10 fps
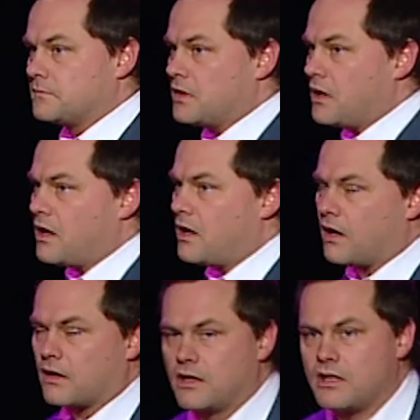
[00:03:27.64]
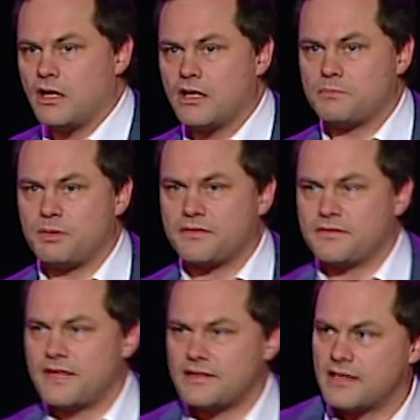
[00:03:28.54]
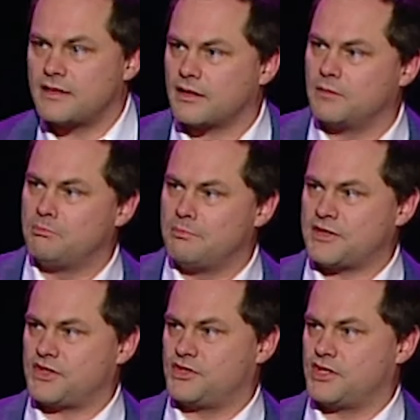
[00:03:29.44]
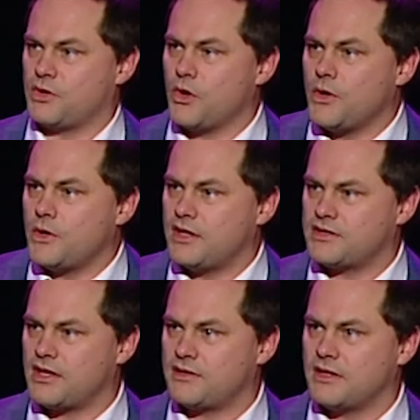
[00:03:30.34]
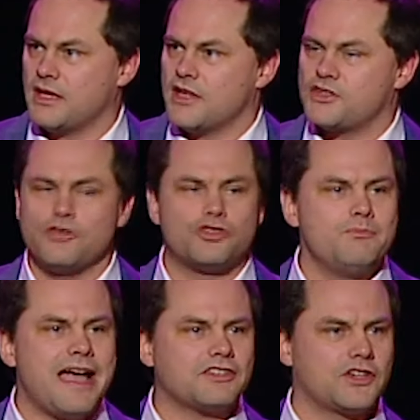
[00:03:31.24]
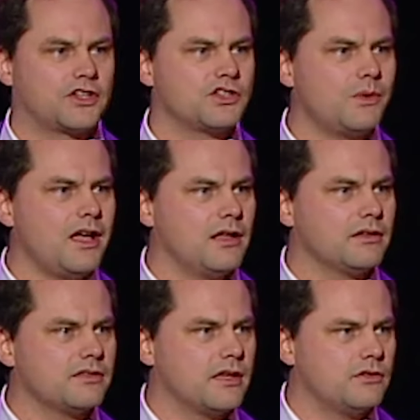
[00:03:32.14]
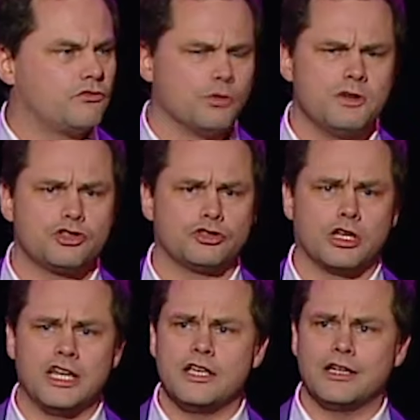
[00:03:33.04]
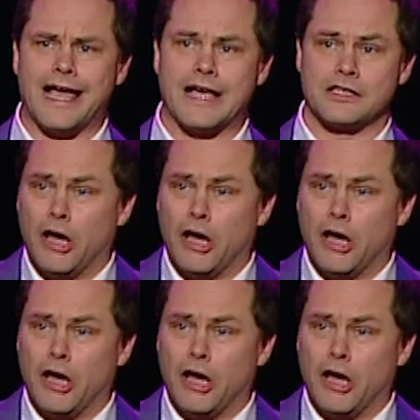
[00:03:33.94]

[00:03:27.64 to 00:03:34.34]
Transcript: Oh, God, they're pathetic little messages. Oh, they're so dramatic as well, isn't it? You've committed an illegal act.